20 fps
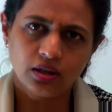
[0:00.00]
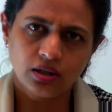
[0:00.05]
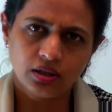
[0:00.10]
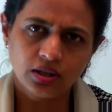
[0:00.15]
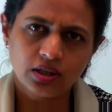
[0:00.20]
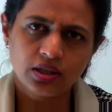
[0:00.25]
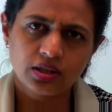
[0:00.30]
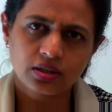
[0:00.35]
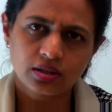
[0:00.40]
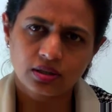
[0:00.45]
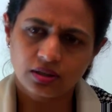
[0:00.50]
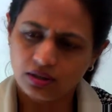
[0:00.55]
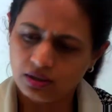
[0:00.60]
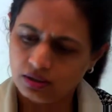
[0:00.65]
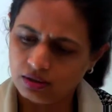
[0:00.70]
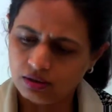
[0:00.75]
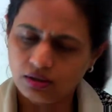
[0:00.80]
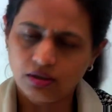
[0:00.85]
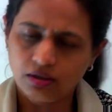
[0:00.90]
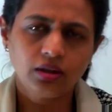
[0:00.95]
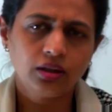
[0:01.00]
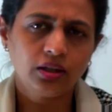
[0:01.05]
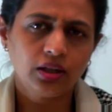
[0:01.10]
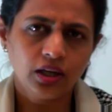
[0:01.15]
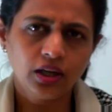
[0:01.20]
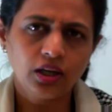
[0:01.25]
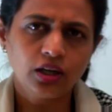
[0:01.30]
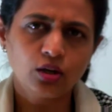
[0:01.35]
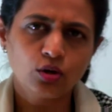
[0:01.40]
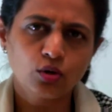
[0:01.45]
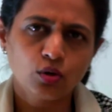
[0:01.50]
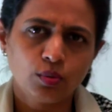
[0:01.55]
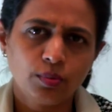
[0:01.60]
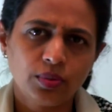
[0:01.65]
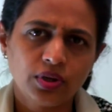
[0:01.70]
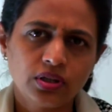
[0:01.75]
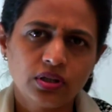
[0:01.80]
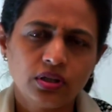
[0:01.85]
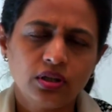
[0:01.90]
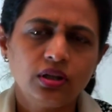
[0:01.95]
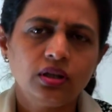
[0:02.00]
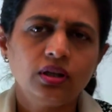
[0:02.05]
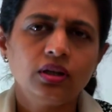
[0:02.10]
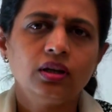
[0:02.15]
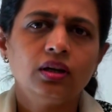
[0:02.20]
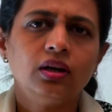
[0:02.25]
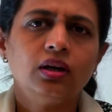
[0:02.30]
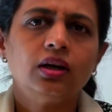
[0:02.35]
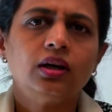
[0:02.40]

risk related to obesity,